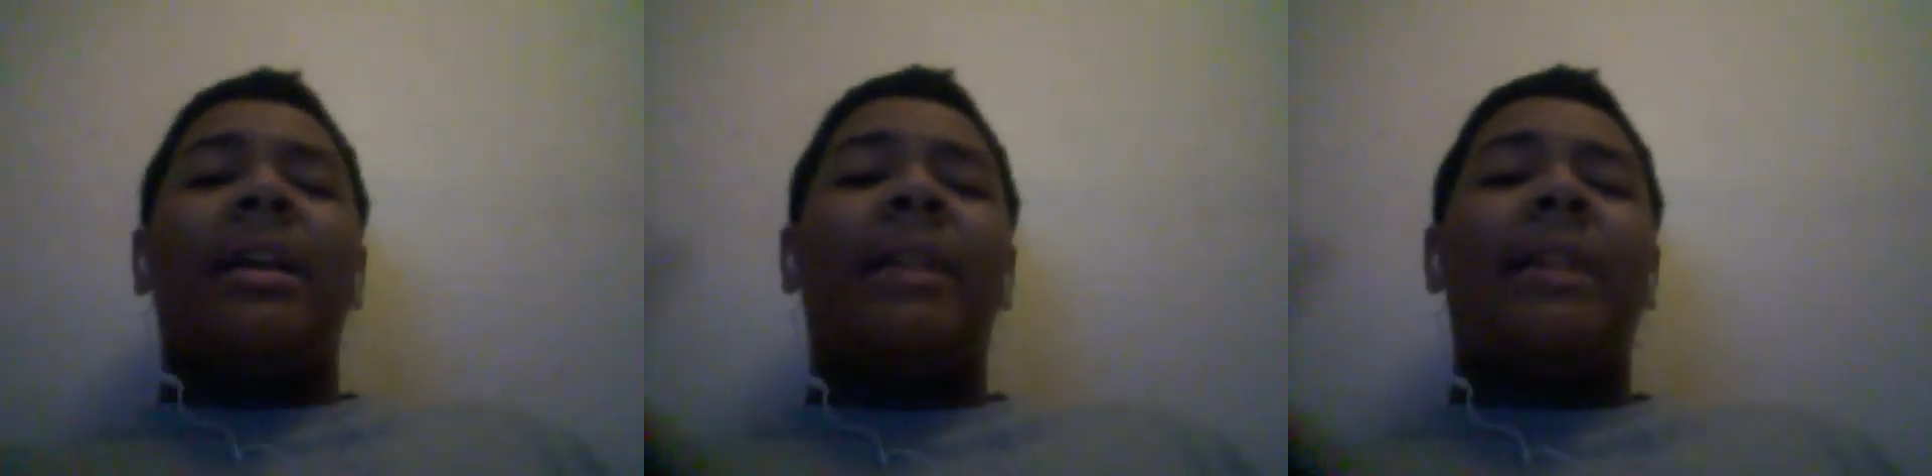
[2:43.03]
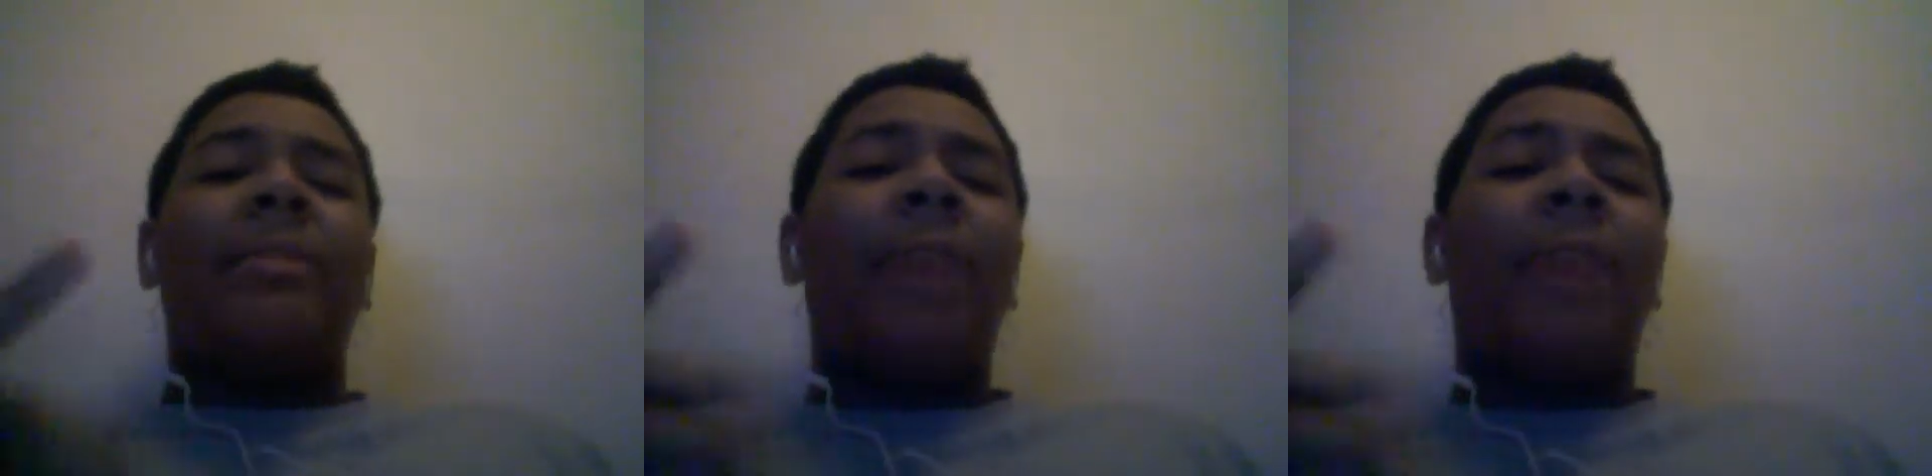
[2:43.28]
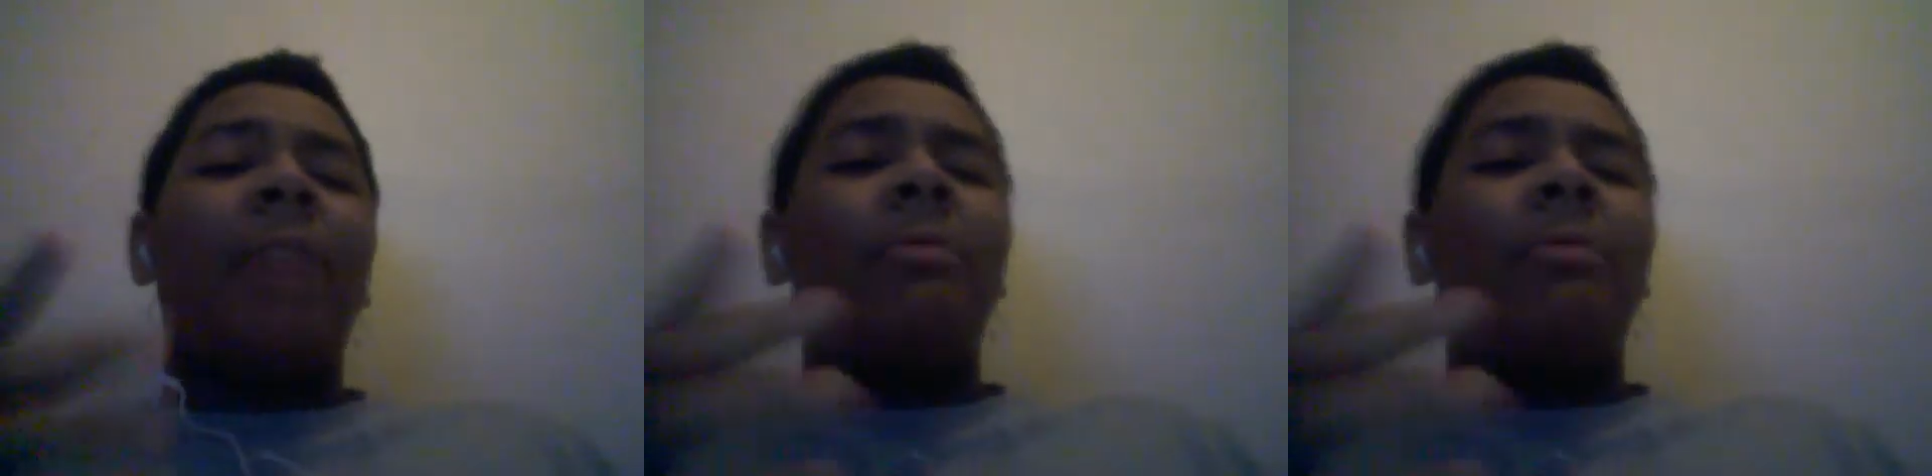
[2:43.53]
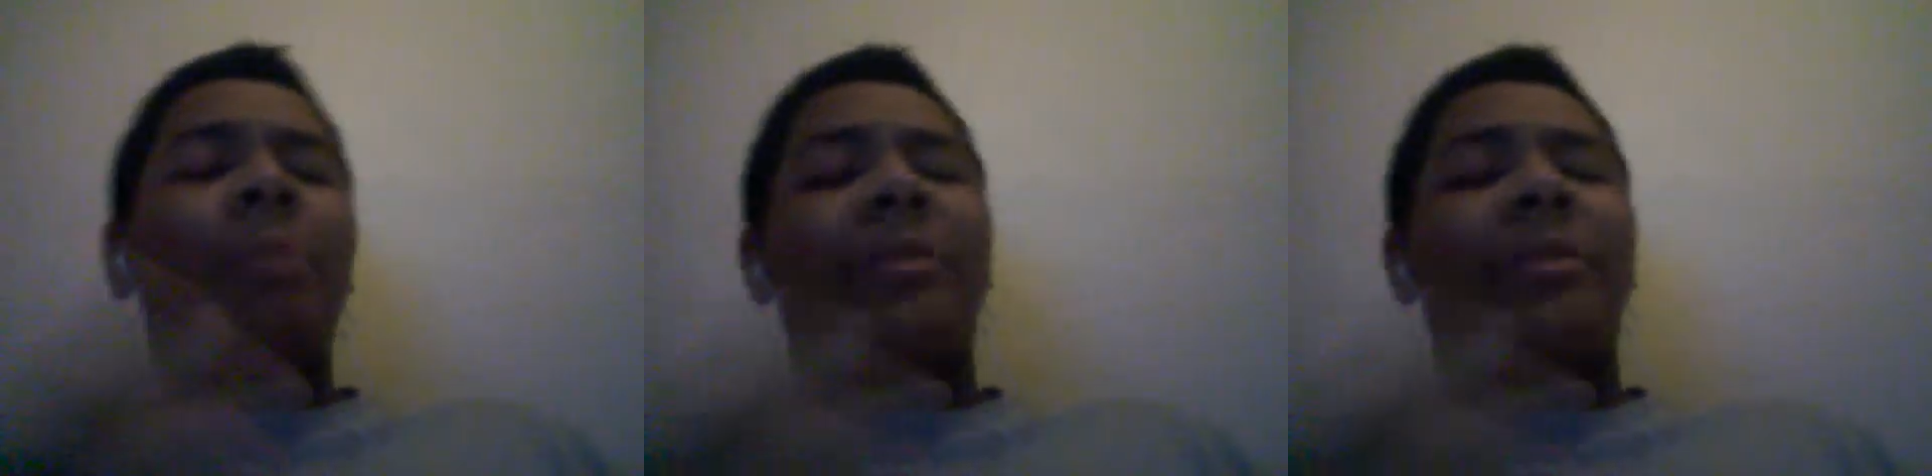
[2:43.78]
The Modern
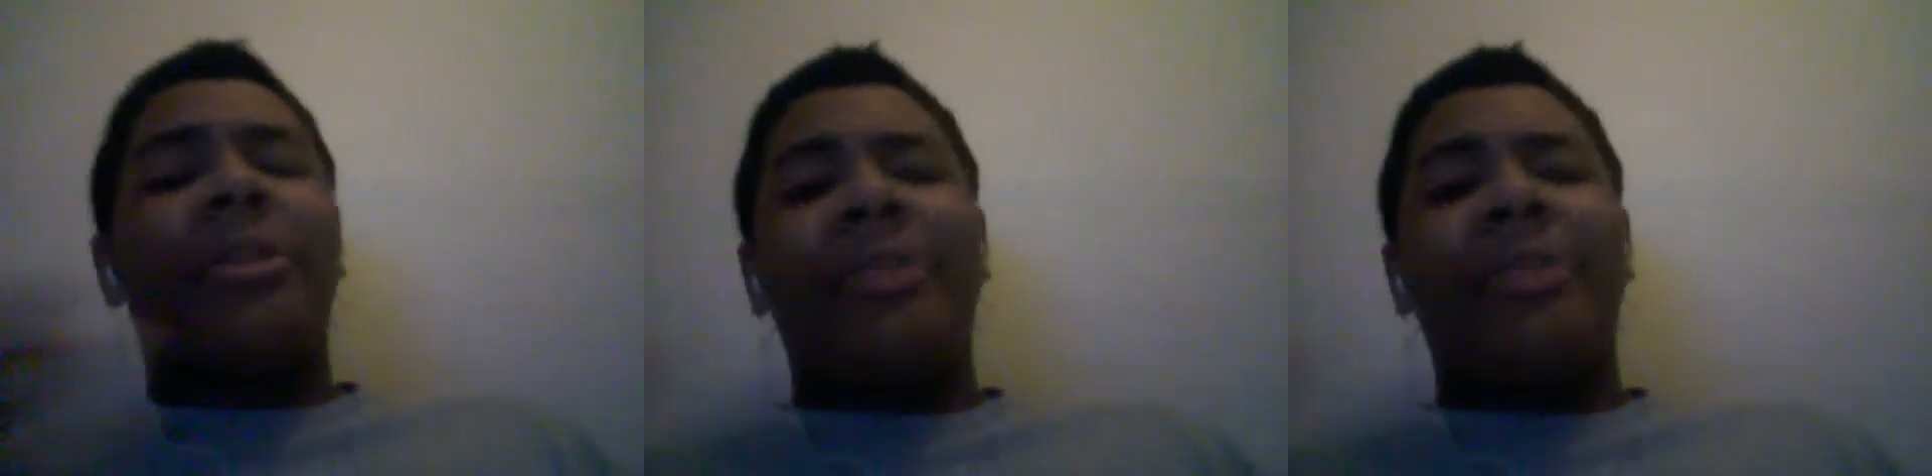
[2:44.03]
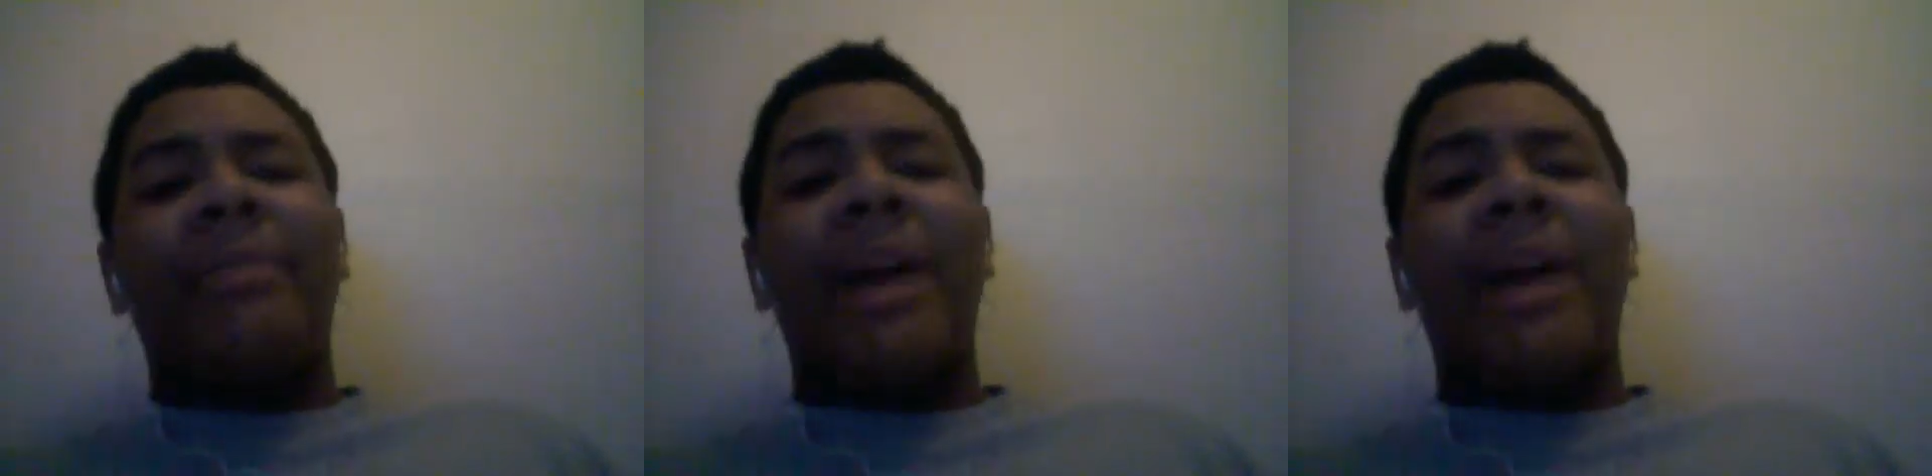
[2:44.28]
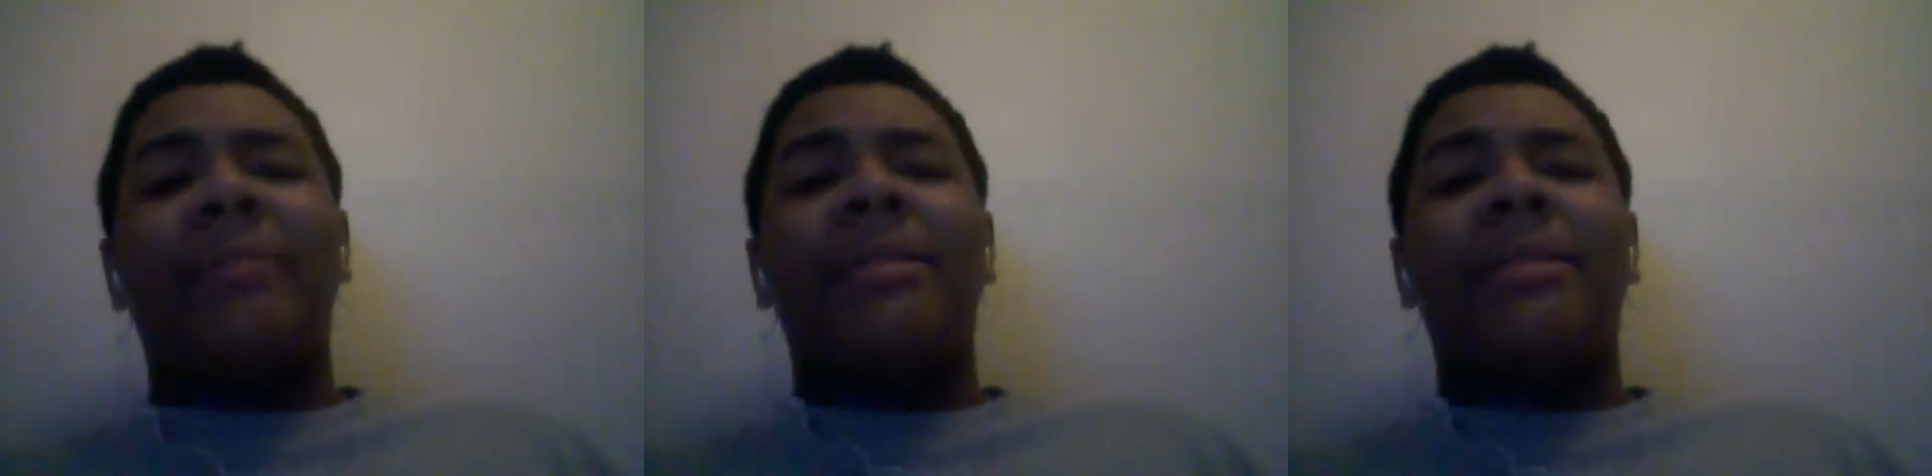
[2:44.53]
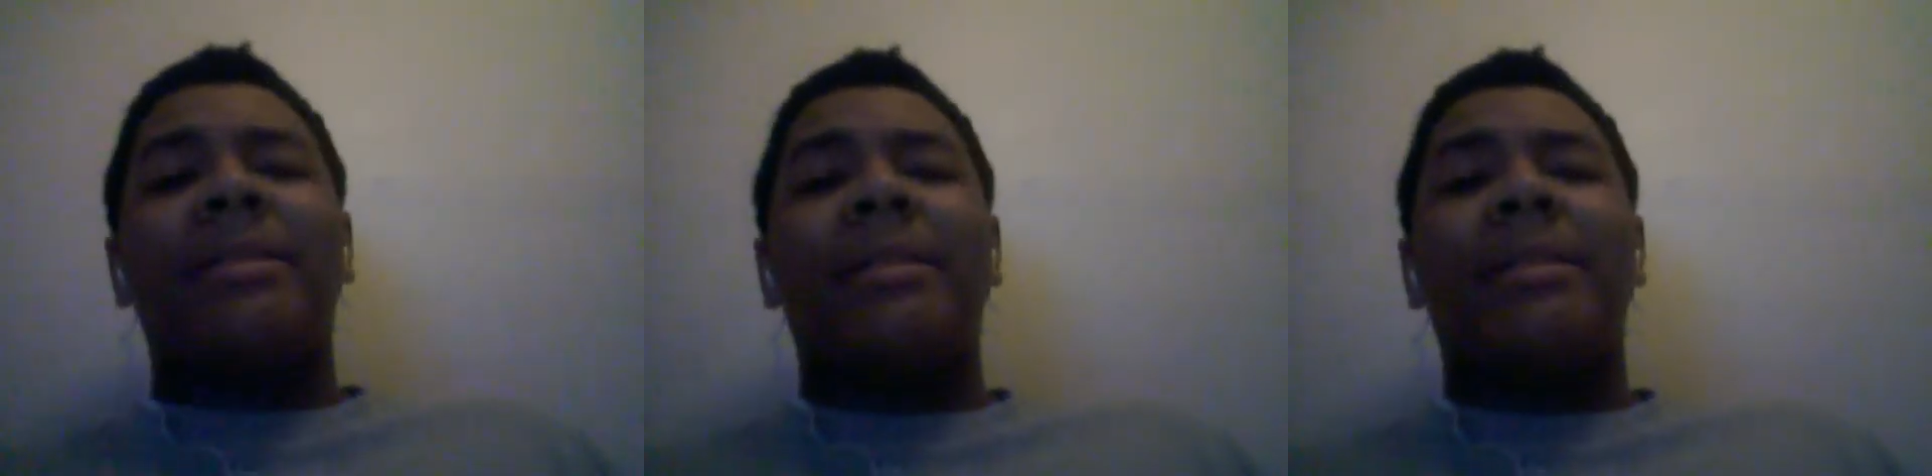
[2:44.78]
Warfare 3
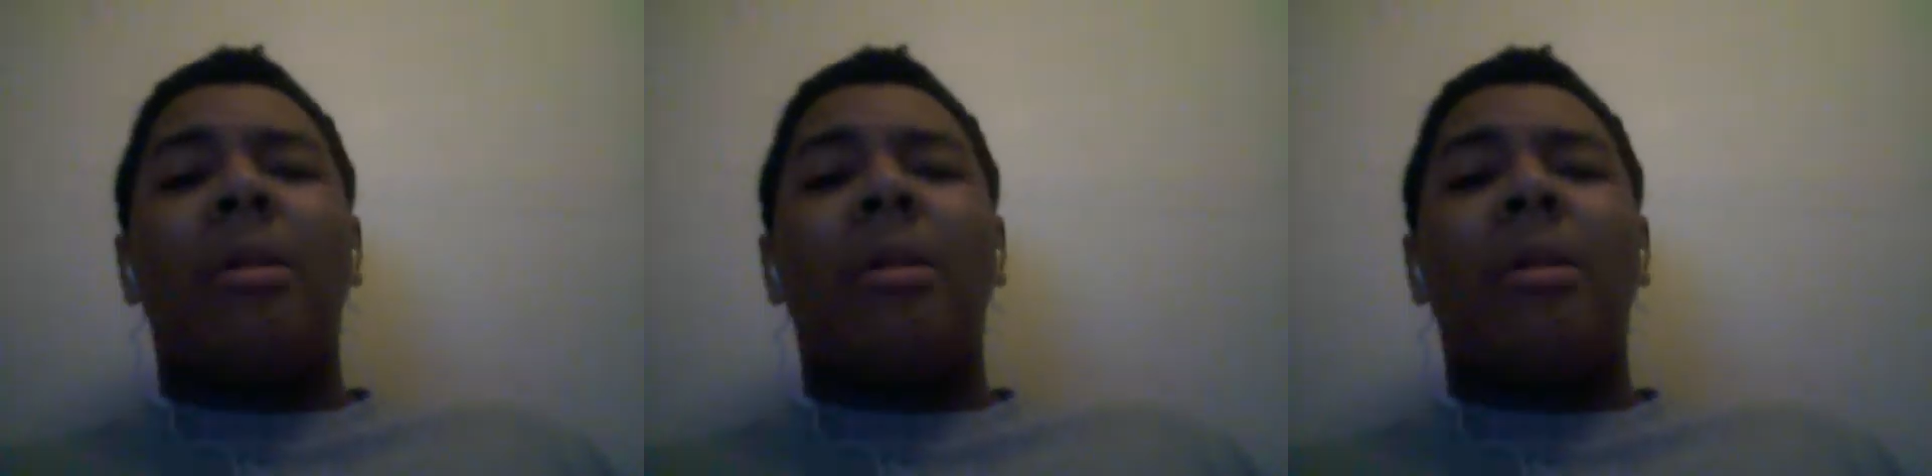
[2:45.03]
maps